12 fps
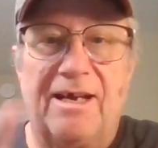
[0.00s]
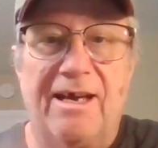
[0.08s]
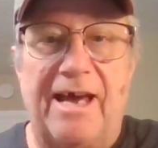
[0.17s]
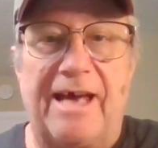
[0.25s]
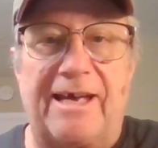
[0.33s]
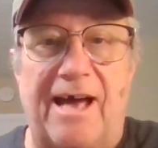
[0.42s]

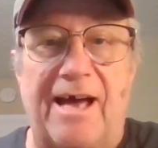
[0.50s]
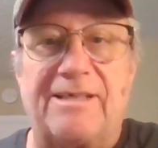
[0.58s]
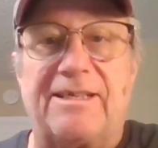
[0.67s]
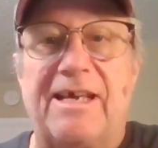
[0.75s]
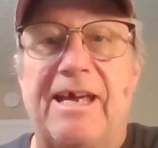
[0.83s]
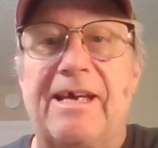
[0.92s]
Hey guys,
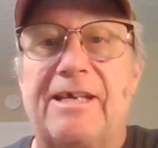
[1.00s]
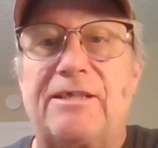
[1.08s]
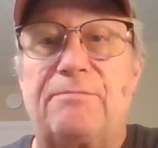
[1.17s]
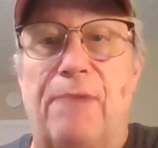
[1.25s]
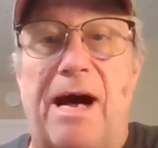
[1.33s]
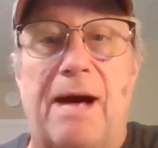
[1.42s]
it's
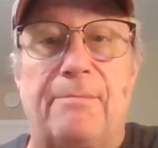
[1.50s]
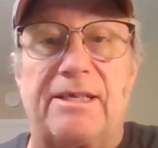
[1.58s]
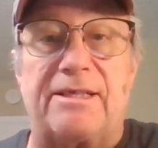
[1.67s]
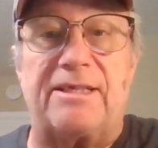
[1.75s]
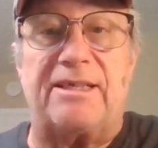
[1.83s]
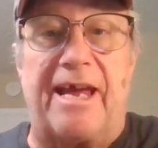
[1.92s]

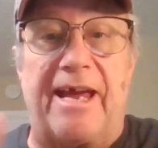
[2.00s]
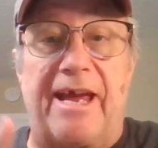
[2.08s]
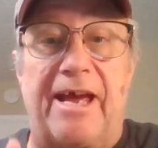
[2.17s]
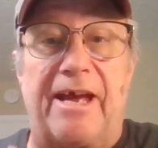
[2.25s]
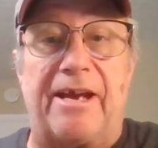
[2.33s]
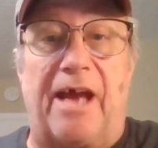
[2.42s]
Babas,
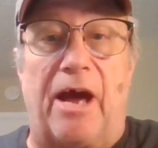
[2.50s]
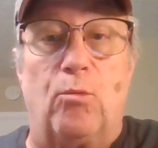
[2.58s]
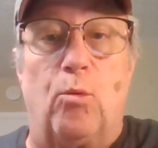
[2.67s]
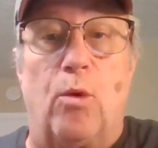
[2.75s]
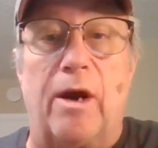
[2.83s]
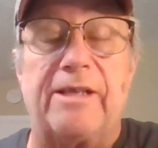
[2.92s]
and I
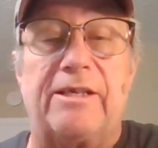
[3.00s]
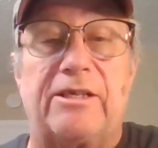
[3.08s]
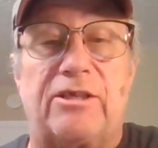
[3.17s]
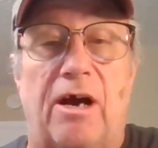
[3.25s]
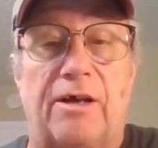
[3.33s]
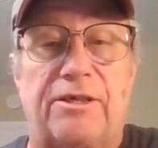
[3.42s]
wanted to
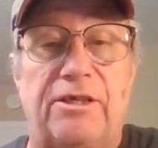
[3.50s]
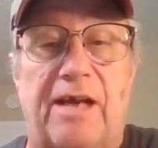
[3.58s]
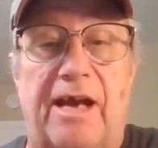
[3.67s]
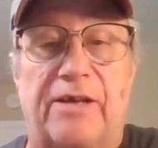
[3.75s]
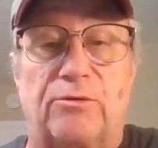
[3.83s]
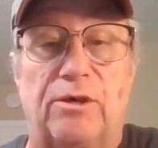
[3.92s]
talk to you
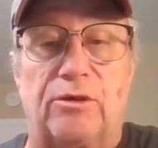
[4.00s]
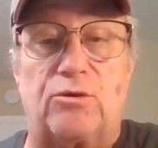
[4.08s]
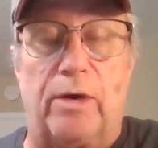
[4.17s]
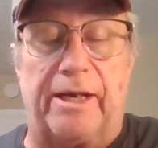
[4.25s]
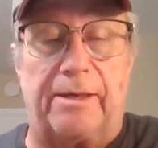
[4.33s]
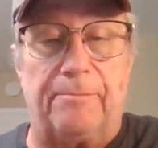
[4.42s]
guys real
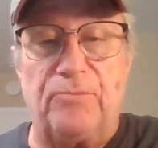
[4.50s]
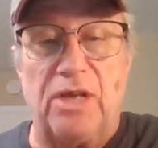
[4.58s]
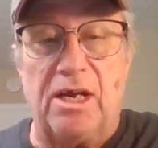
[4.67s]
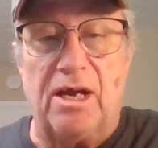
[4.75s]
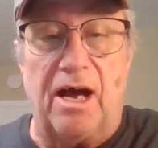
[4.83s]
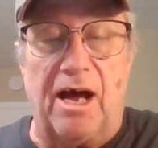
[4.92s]
quick
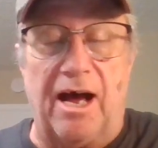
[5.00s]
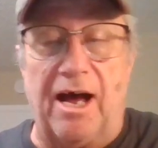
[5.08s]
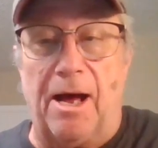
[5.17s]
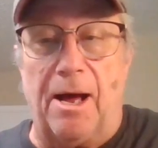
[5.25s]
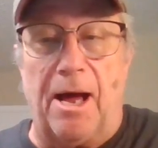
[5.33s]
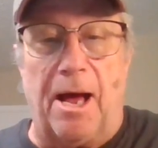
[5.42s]

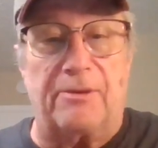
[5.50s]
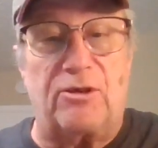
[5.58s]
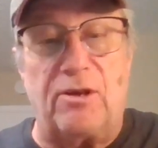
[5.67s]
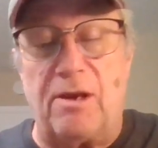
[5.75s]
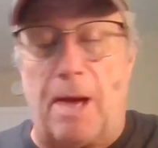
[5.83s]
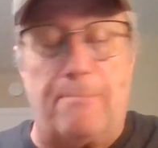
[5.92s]

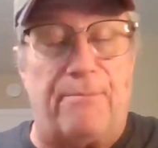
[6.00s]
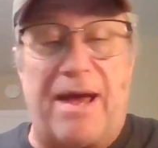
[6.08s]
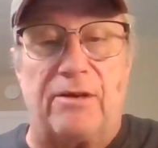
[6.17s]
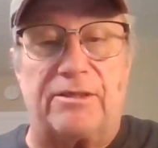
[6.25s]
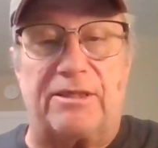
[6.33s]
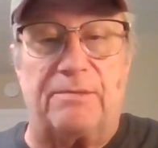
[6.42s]

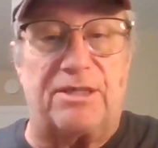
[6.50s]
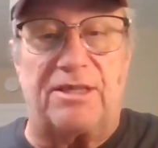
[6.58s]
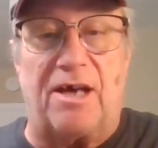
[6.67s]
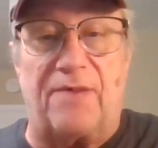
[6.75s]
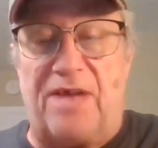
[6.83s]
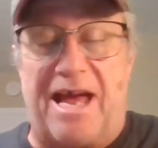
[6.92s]
about some
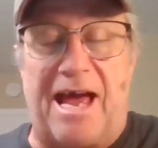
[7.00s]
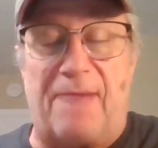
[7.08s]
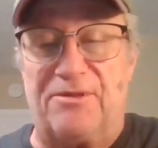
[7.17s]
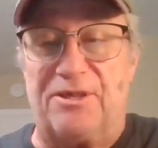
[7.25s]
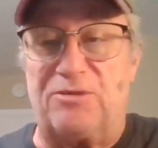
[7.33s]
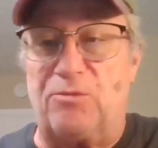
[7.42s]
stuff that
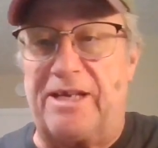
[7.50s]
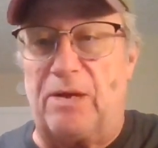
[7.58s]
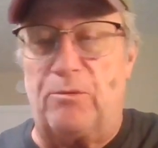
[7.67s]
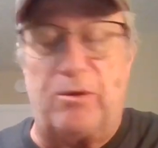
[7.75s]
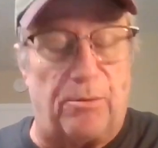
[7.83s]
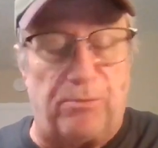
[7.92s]
happened this weekend.
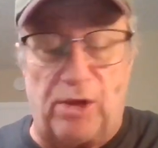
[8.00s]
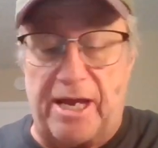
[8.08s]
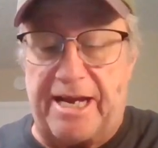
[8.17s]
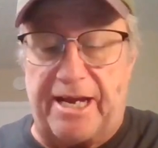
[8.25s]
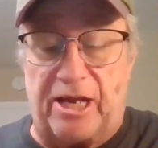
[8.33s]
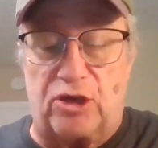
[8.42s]
We were
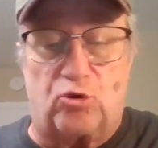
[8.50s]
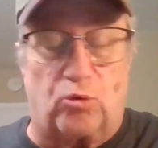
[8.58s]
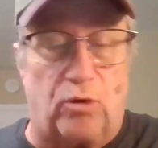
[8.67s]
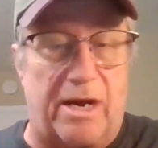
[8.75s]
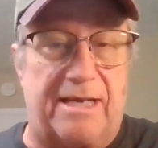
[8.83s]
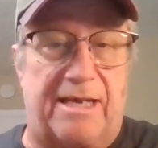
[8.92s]
playing a
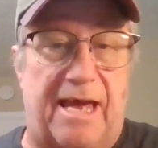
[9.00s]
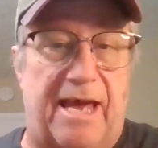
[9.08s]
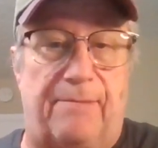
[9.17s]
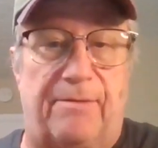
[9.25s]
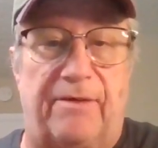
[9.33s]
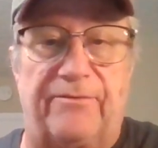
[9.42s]
great
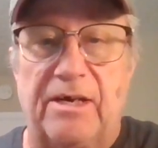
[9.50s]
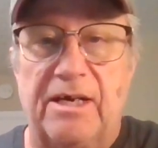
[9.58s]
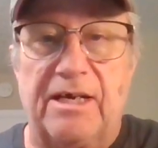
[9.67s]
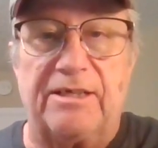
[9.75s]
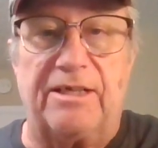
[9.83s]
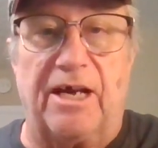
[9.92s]
game of
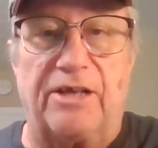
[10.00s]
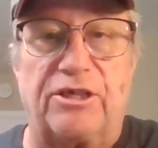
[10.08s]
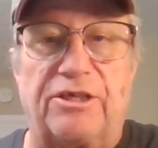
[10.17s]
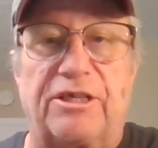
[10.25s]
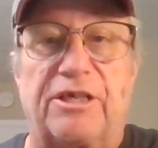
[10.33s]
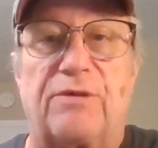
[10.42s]

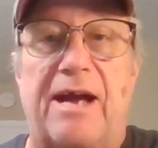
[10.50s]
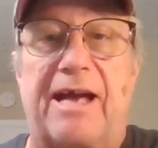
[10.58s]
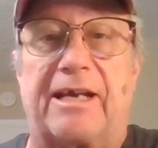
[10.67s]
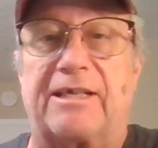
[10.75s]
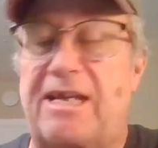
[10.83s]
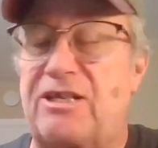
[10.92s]
Dungeons and
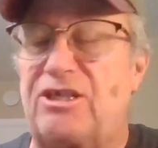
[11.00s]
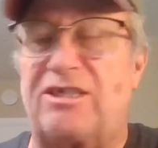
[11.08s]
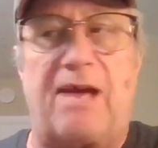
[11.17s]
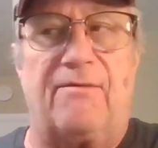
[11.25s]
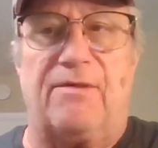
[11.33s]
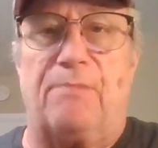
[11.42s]
Dragons, hey, just
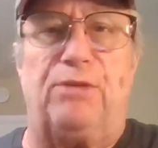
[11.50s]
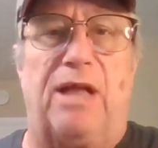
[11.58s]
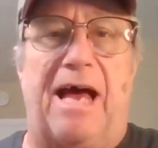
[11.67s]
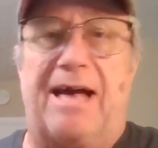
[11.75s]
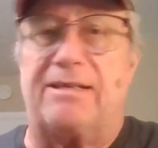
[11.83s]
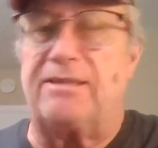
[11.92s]
having a
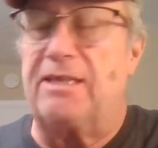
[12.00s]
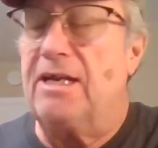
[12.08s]
blast.